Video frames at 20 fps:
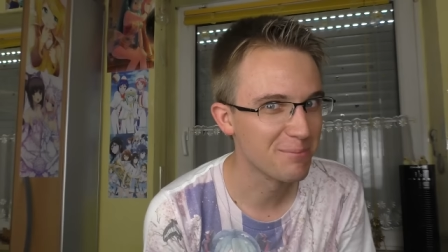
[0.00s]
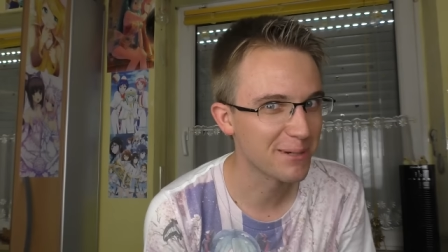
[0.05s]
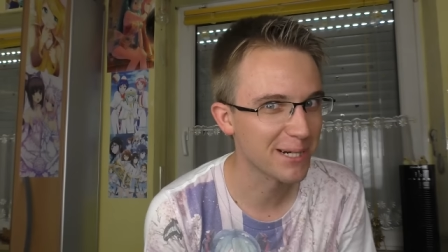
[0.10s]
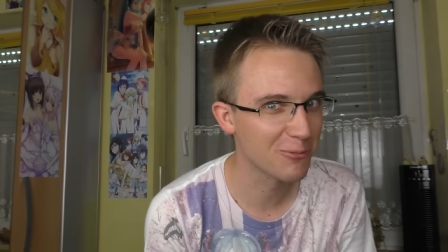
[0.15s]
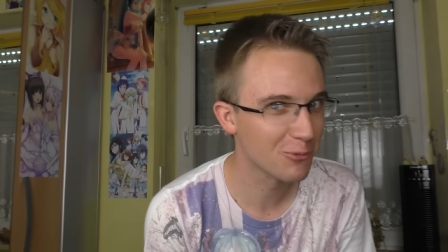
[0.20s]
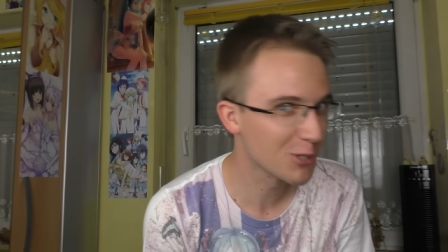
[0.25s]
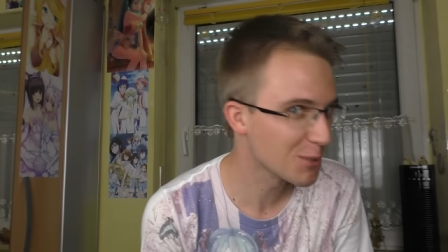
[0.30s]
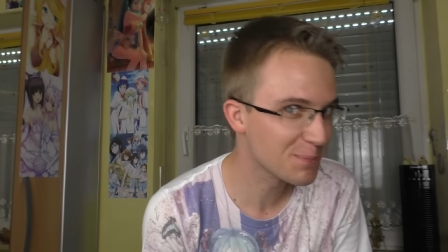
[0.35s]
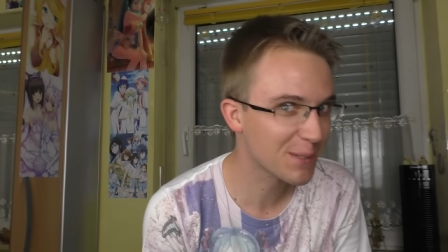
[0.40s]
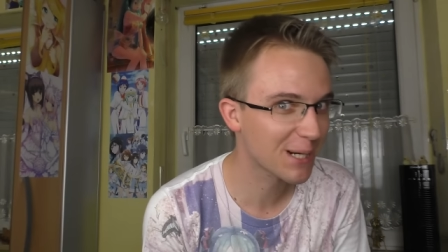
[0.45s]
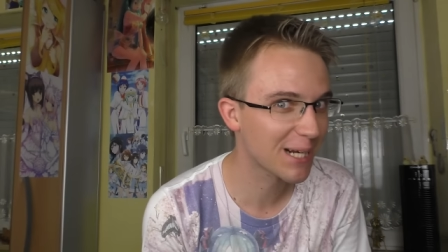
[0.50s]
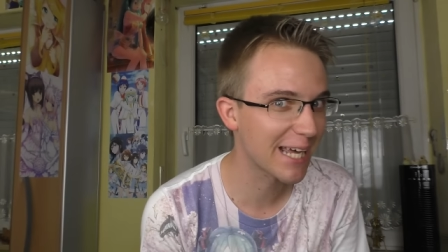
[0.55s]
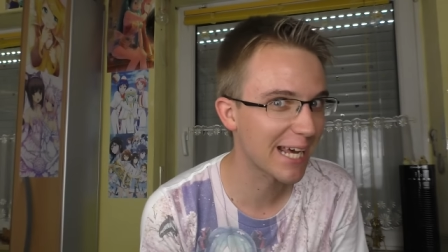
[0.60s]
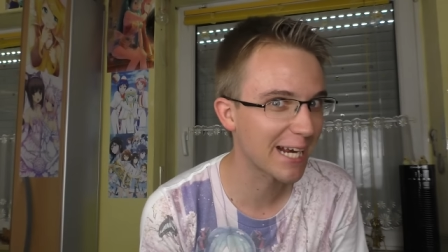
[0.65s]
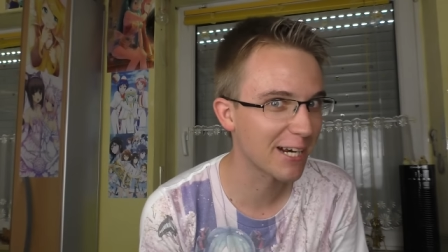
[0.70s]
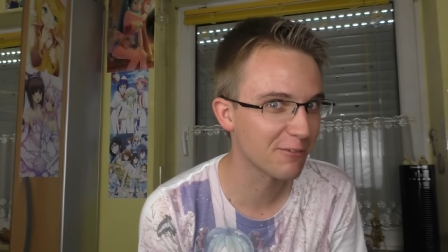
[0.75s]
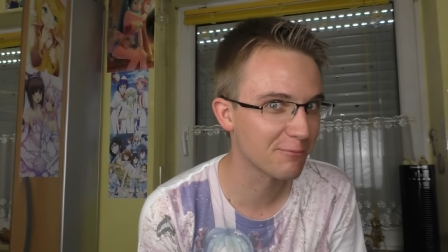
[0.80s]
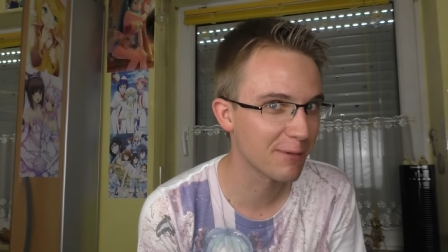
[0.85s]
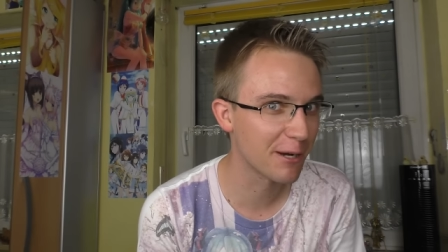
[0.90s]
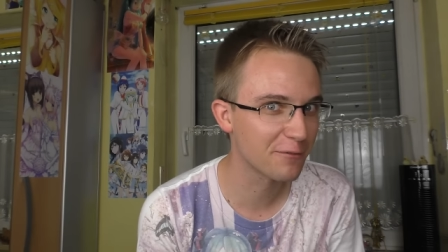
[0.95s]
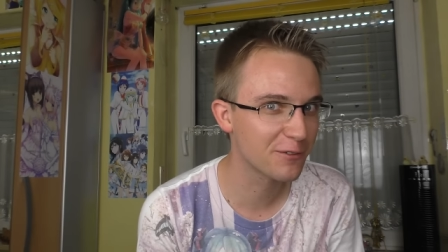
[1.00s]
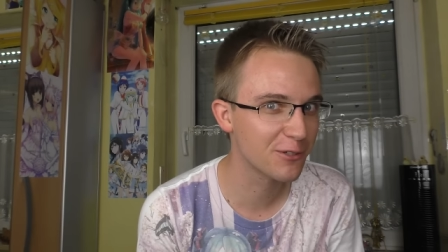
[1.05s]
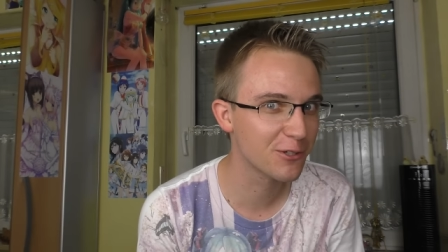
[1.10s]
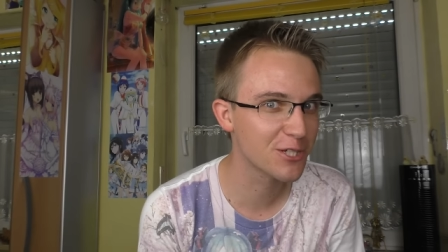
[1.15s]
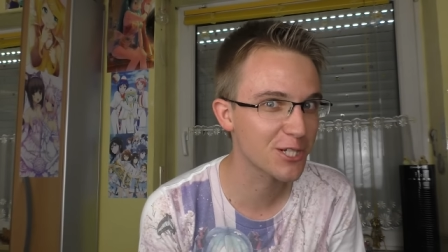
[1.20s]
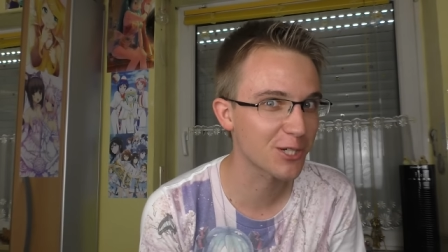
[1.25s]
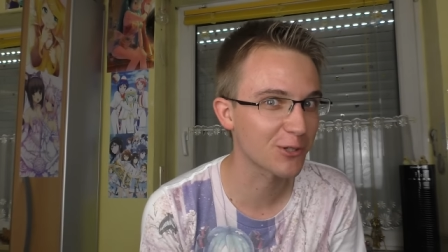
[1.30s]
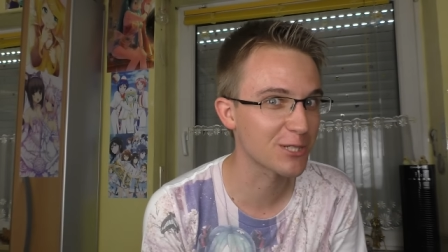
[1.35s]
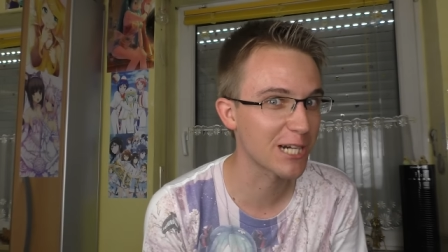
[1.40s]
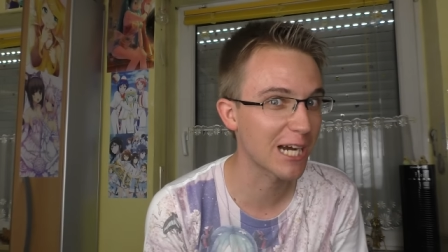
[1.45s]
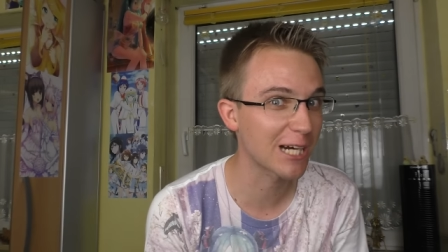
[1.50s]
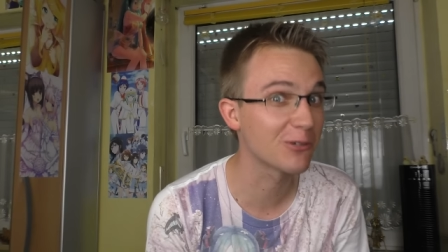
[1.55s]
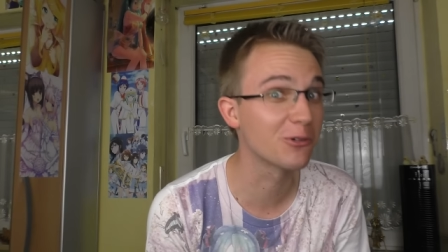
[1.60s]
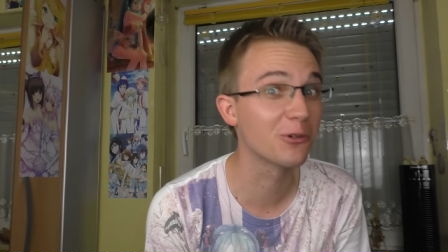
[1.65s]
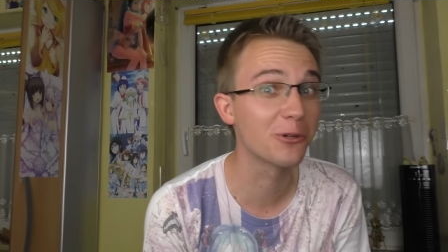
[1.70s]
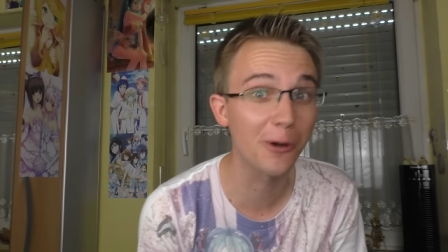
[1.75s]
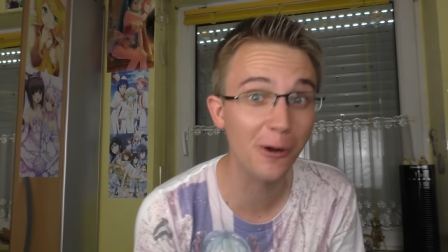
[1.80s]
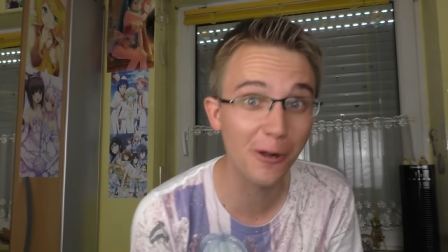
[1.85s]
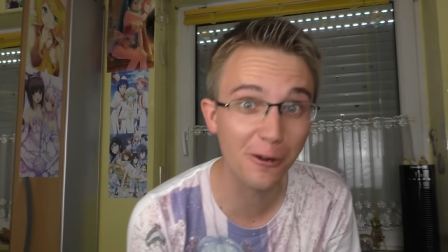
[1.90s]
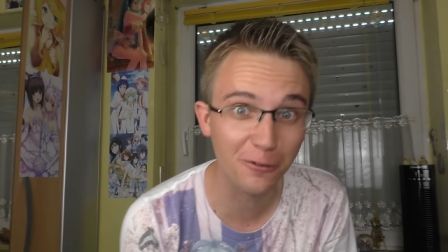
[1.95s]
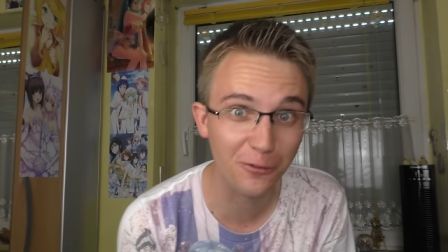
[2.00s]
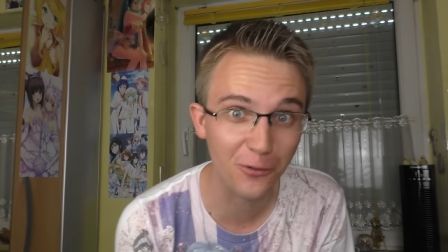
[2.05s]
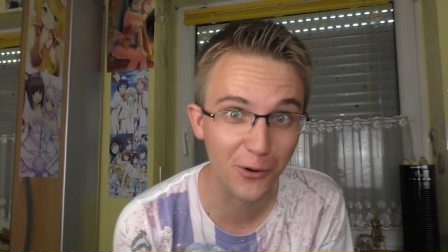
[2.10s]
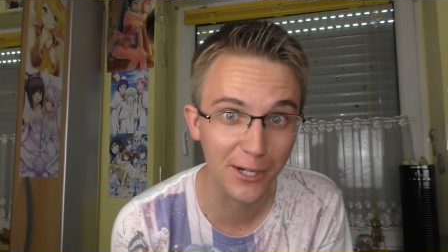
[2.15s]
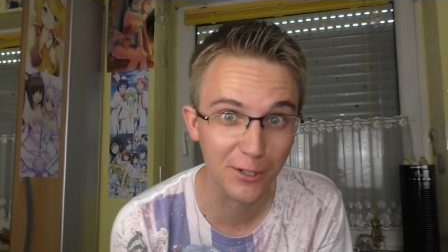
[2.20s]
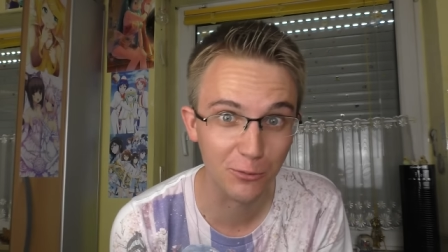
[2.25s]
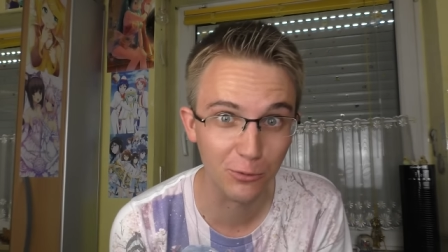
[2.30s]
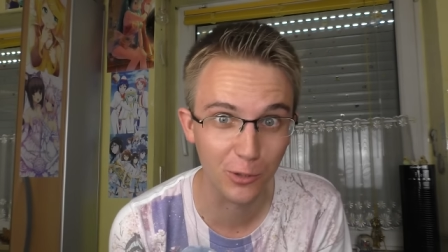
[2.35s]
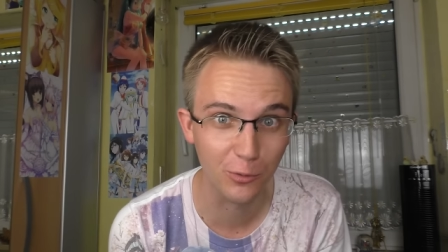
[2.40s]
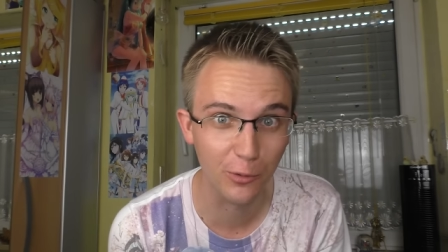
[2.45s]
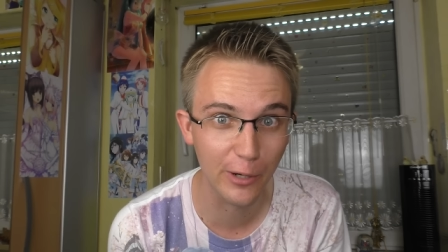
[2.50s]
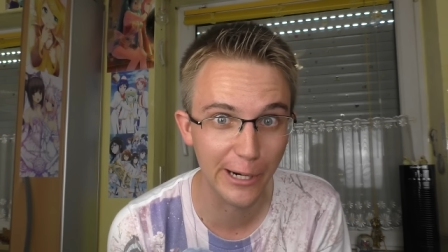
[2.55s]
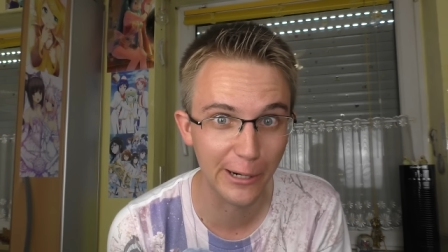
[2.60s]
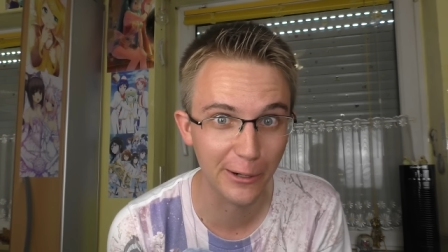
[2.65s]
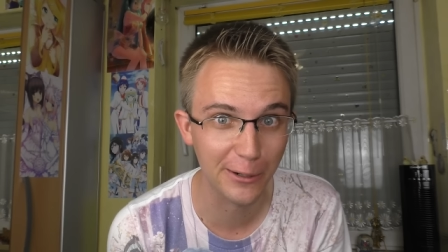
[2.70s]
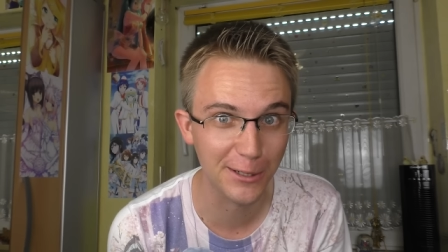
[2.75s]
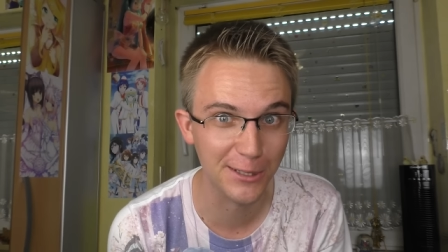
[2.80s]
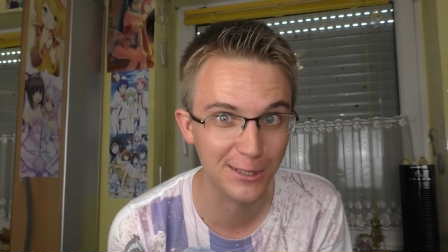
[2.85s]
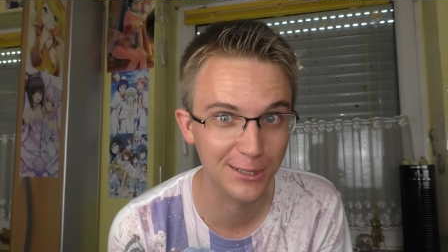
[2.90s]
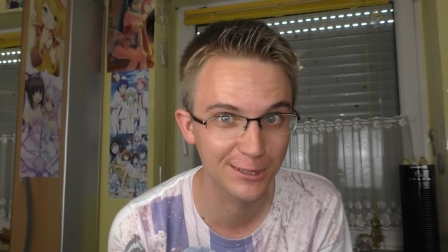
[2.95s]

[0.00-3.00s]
But I would be glad if my future otaku girlfriend would wear it.